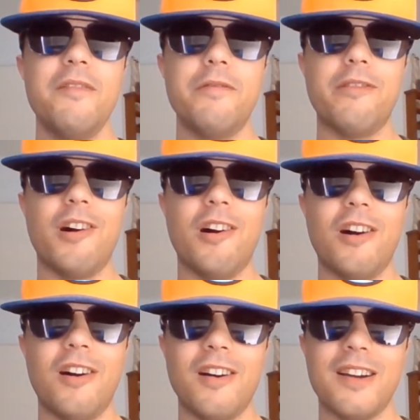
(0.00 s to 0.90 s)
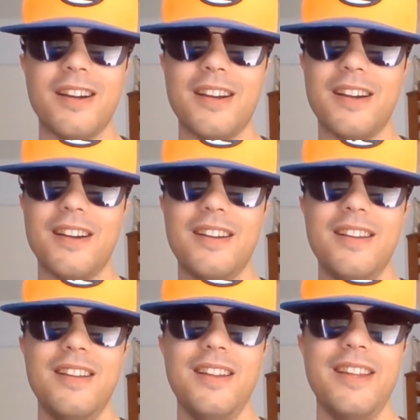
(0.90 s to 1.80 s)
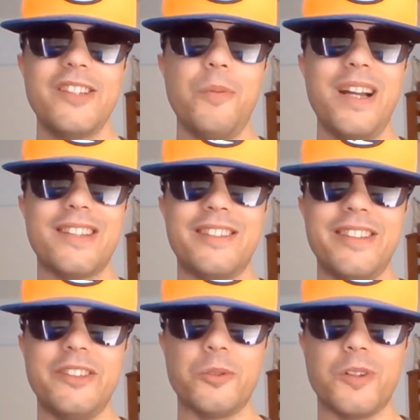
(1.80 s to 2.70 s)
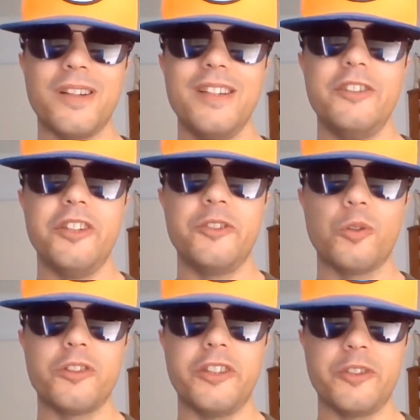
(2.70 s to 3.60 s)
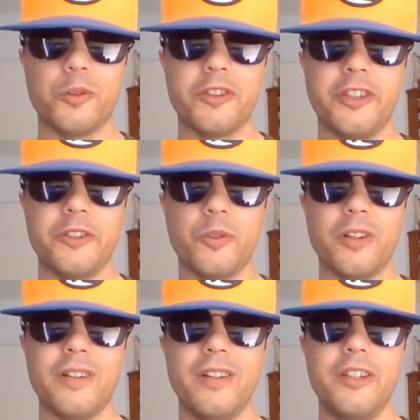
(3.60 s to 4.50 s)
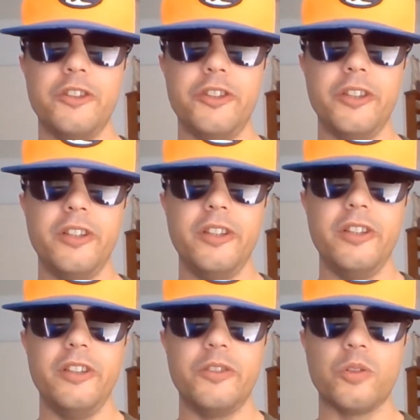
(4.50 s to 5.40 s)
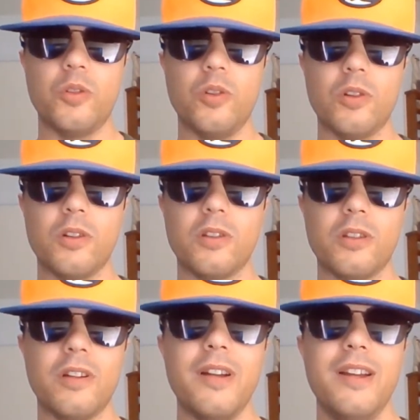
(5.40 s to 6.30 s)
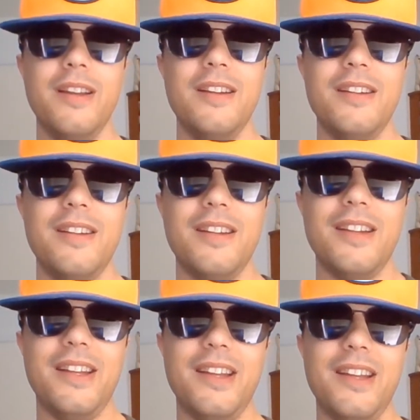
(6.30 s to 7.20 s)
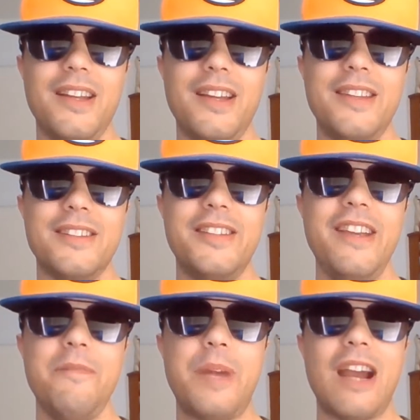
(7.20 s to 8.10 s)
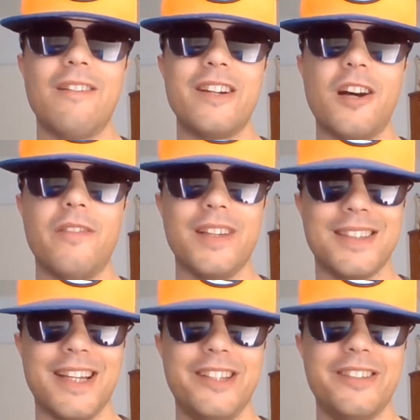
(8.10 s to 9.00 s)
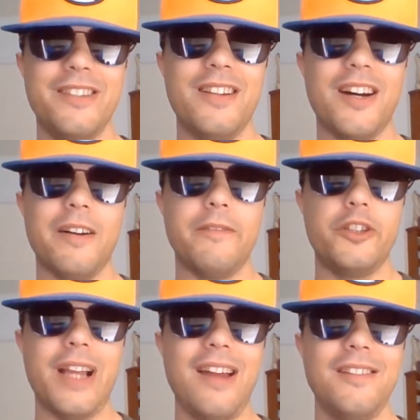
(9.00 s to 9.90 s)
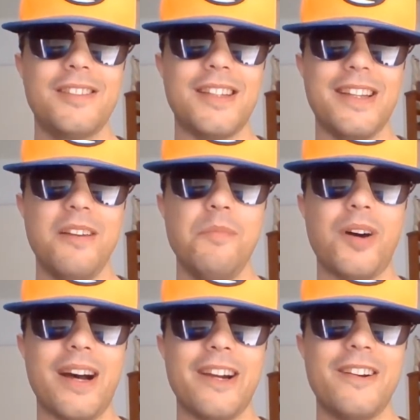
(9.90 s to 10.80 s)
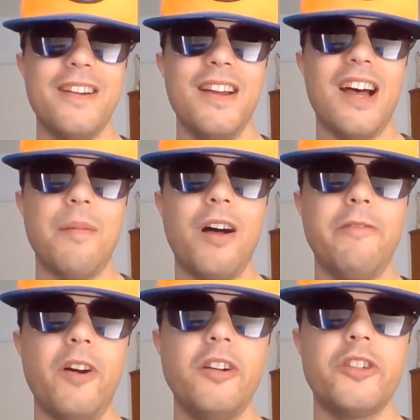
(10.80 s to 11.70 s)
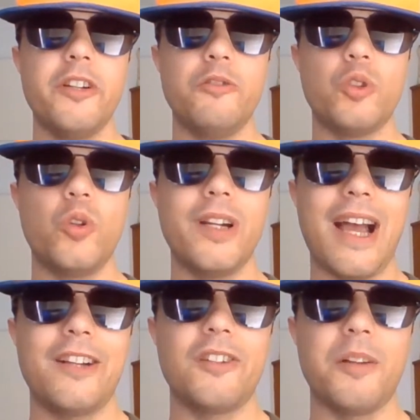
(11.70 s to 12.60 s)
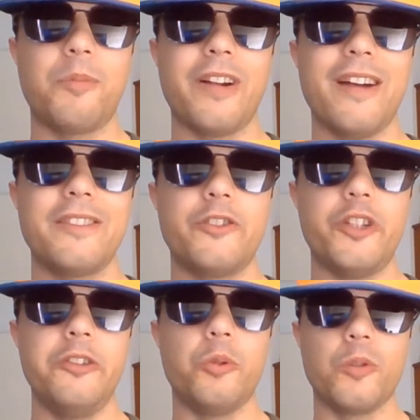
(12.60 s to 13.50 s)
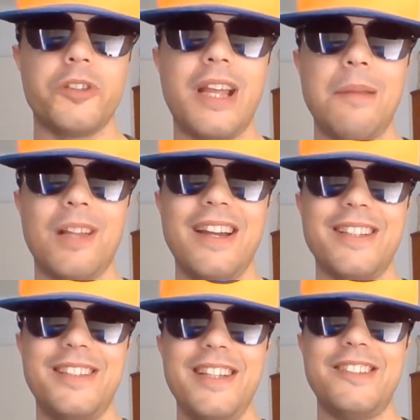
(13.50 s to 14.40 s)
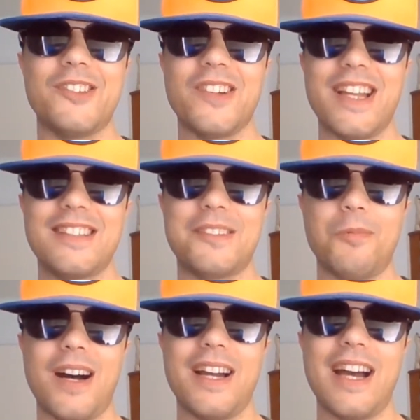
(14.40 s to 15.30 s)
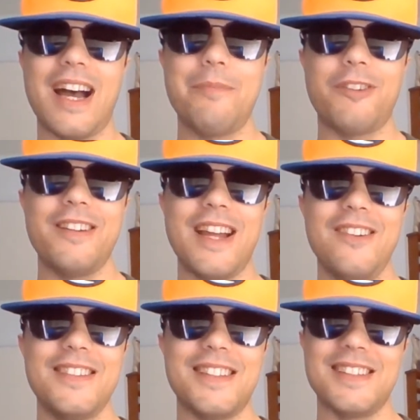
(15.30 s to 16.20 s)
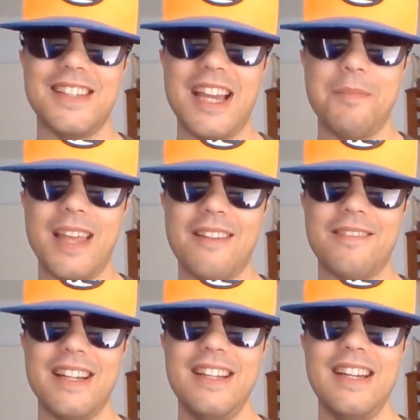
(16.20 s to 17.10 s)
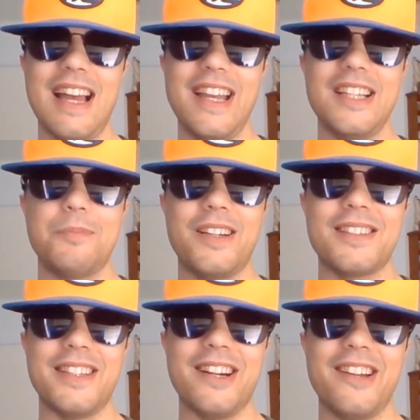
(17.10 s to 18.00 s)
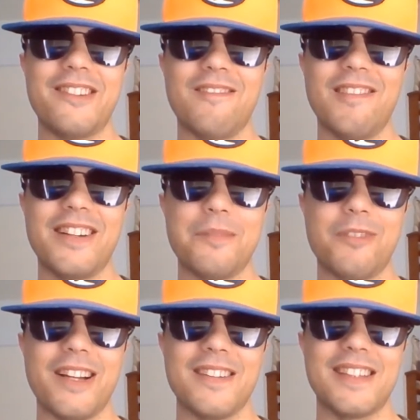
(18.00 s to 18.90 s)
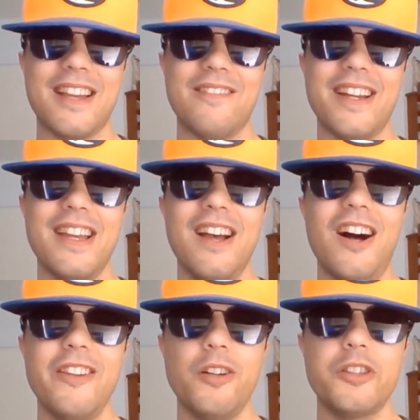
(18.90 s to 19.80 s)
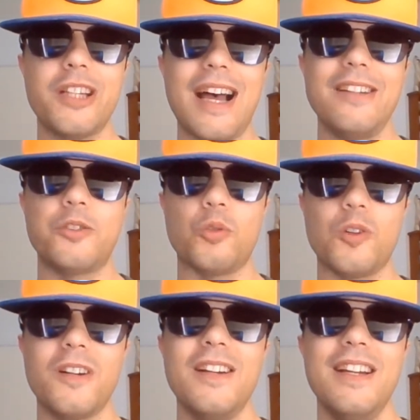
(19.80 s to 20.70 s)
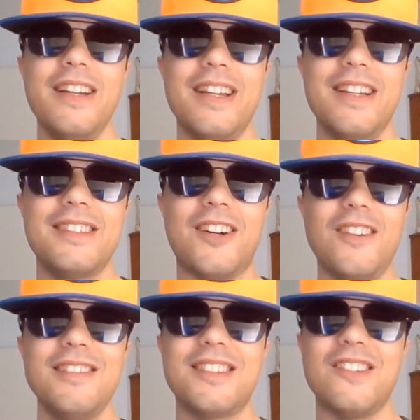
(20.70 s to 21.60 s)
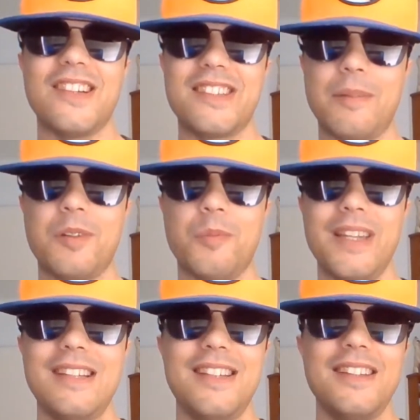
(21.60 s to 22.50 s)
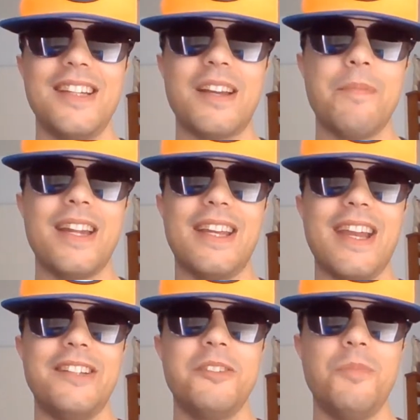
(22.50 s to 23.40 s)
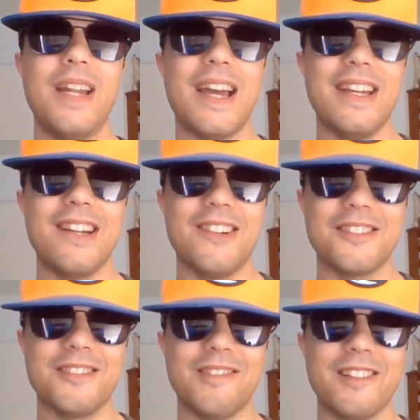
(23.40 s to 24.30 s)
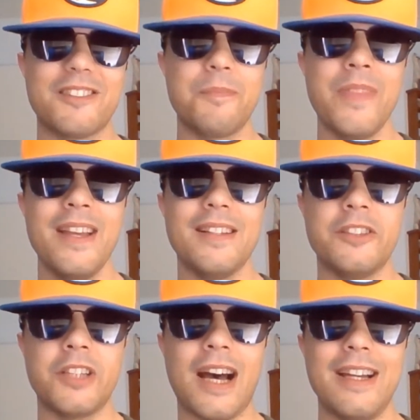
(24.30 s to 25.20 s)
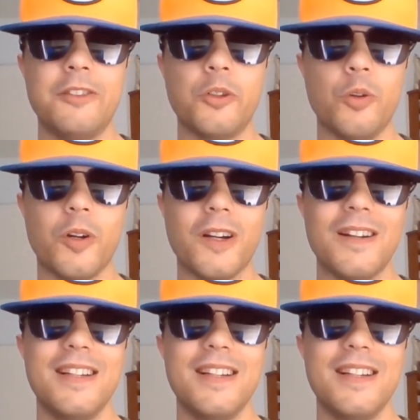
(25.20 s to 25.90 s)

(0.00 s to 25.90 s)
Vong. Let's go back to Xizor. Xizor, Xizor, Xizor. Xizor. In the Steve Perry novelization of Shadows of the Empire, a malfunctioning droid actually pronounced Xizor's name like Xizor. That's why I pronounce his name that way. I guess because the author wanted it pronounced that way. Although Xizor is also acceptable. That sounds like a medication, but hey, it also works. Xizor.